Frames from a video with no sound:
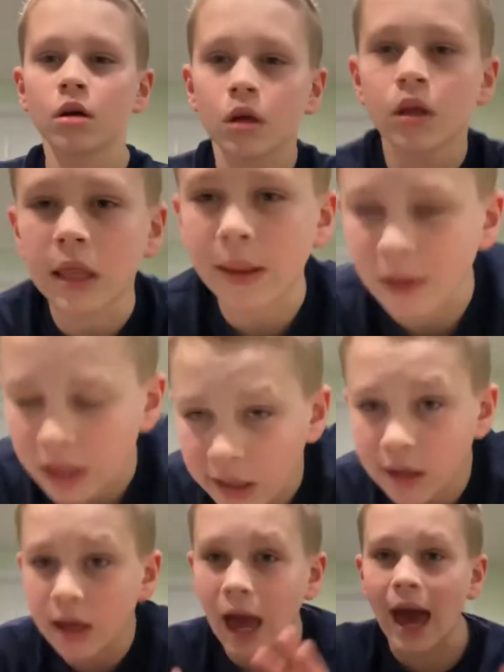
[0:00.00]
let me
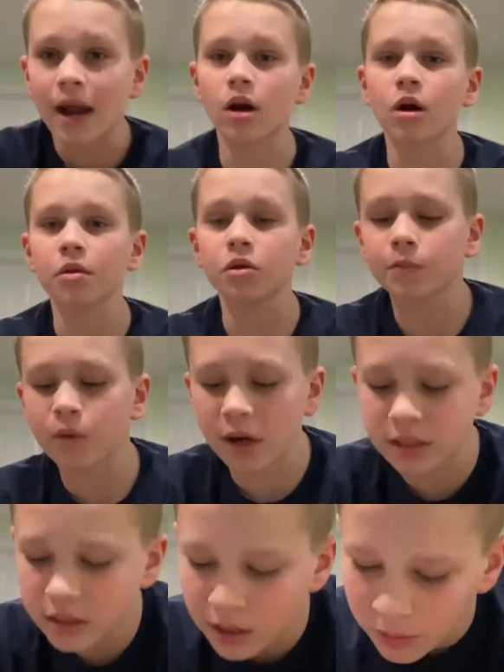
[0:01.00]
add all those
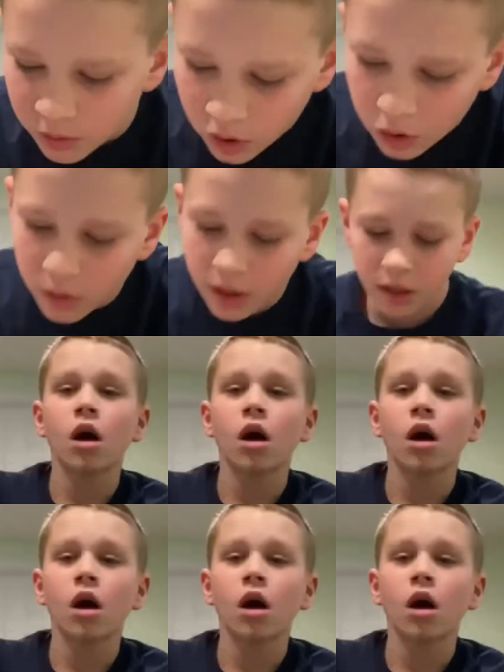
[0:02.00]
prices up real quick.